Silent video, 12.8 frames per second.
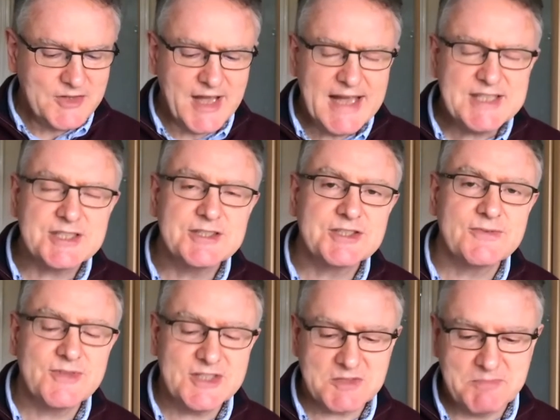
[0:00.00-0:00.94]
The essence
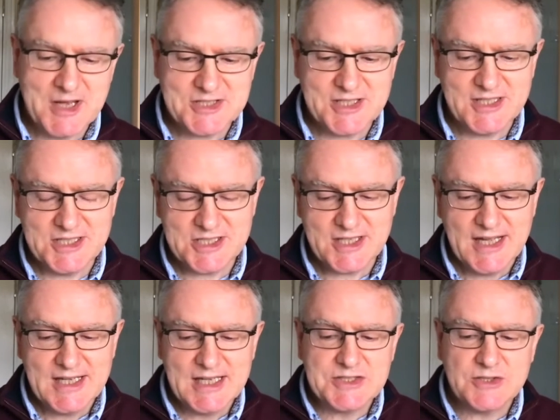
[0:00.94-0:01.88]
of this message
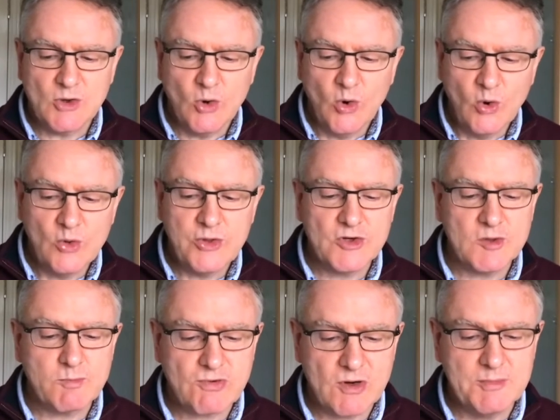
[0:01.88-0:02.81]
is that all the
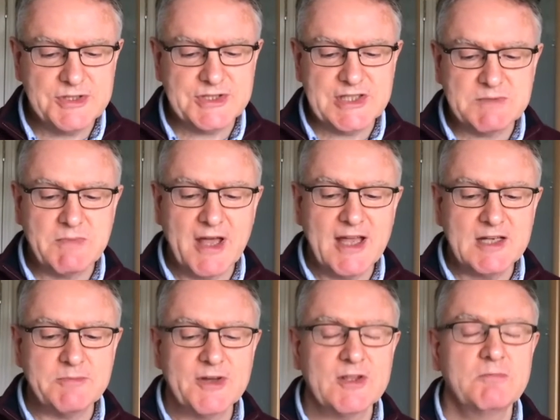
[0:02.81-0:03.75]
good promises
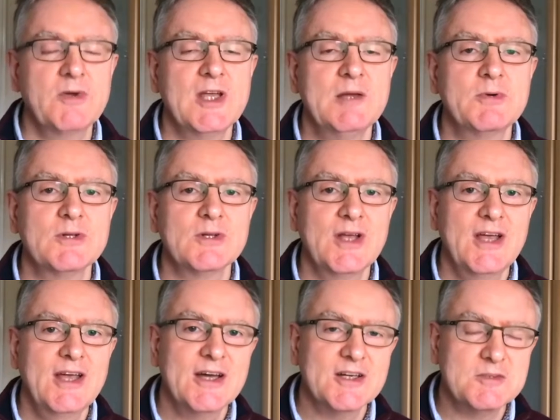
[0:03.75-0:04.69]
made by the people
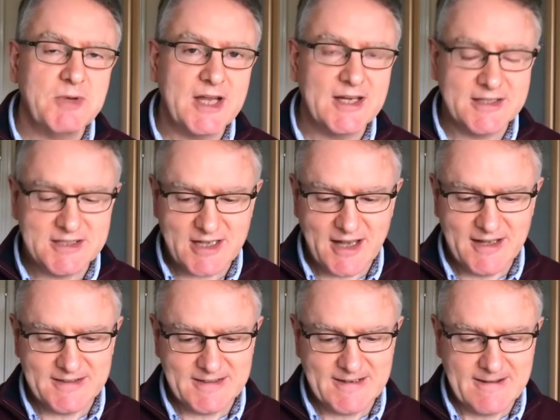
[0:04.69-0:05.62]
had been
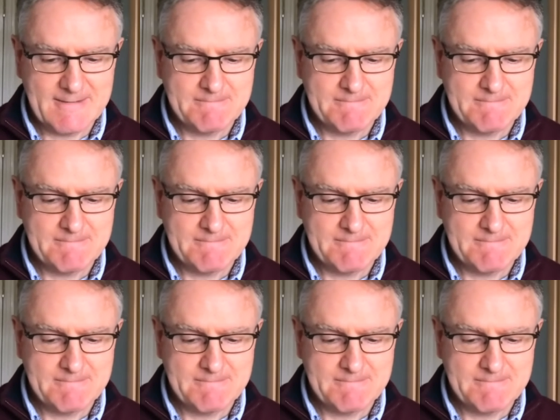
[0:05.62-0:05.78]
undone.